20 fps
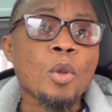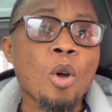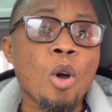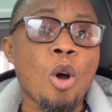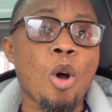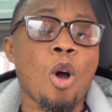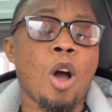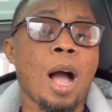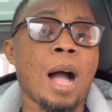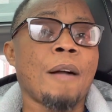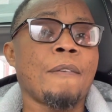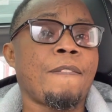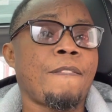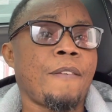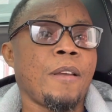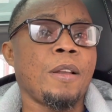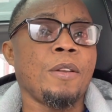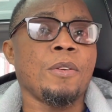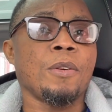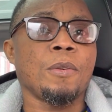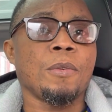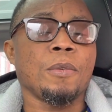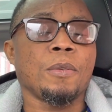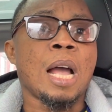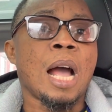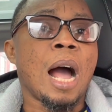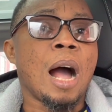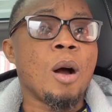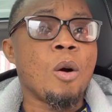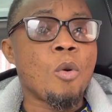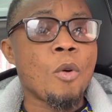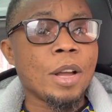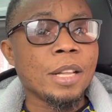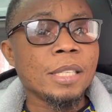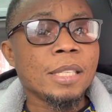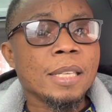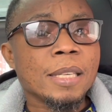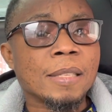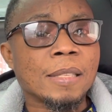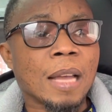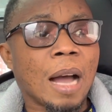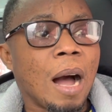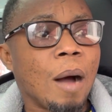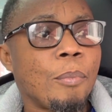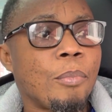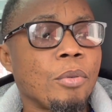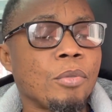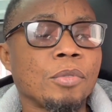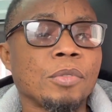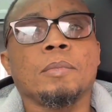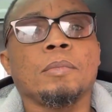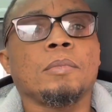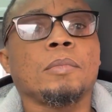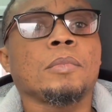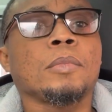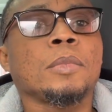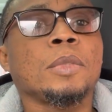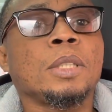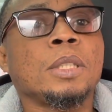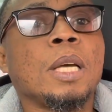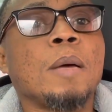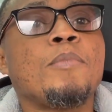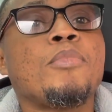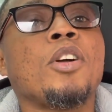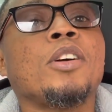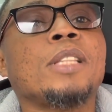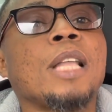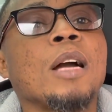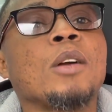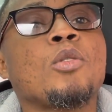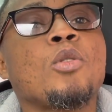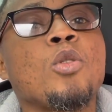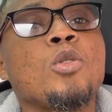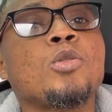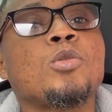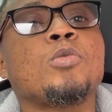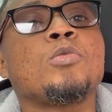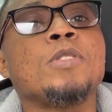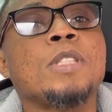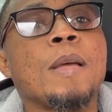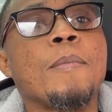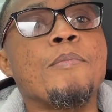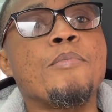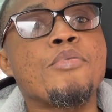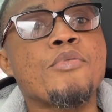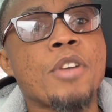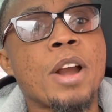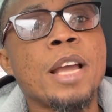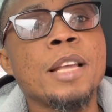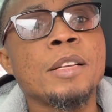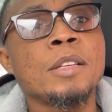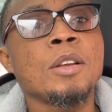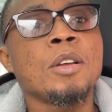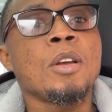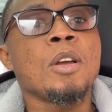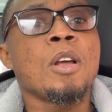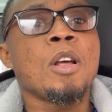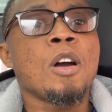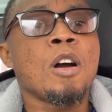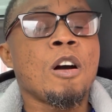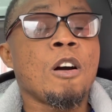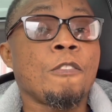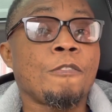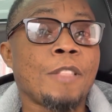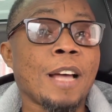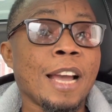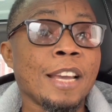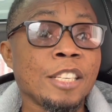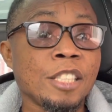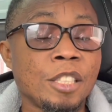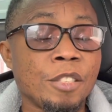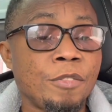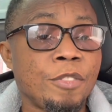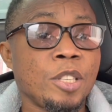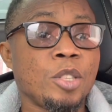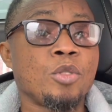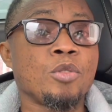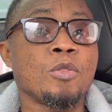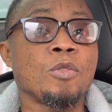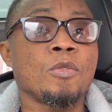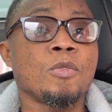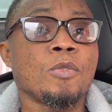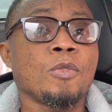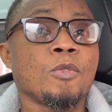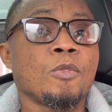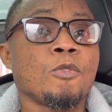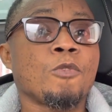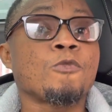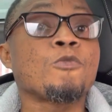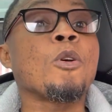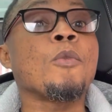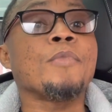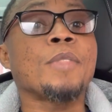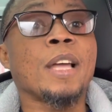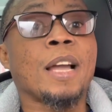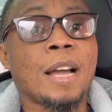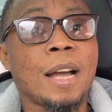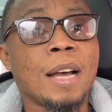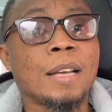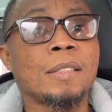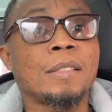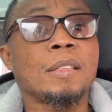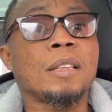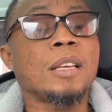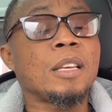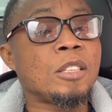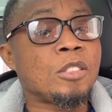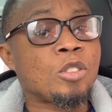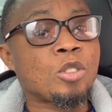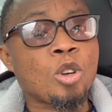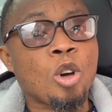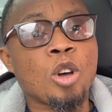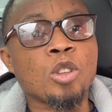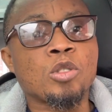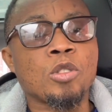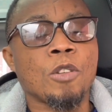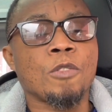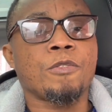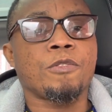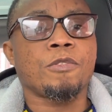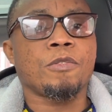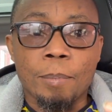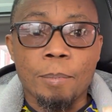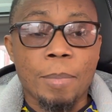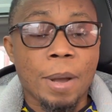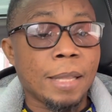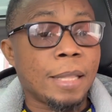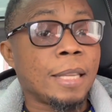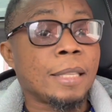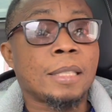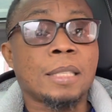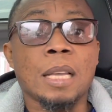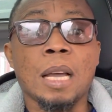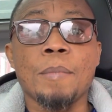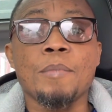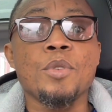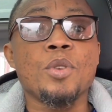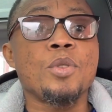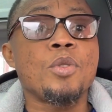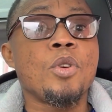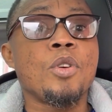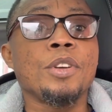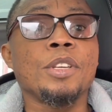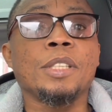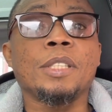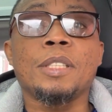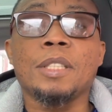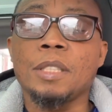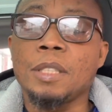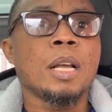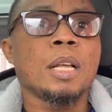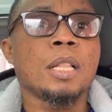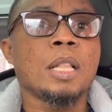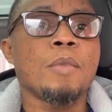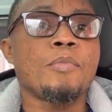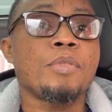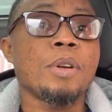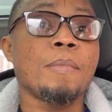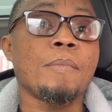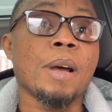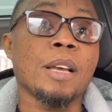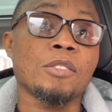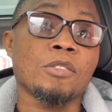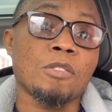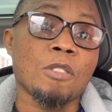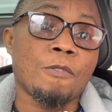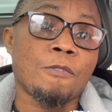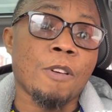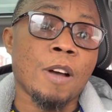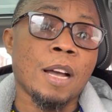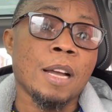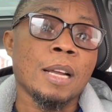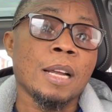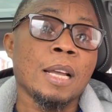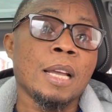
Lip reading: or heart failure. And when this happens, the blood that goes to the brain of that individual from the heart is cut off. By the time you know it, the brain might suffer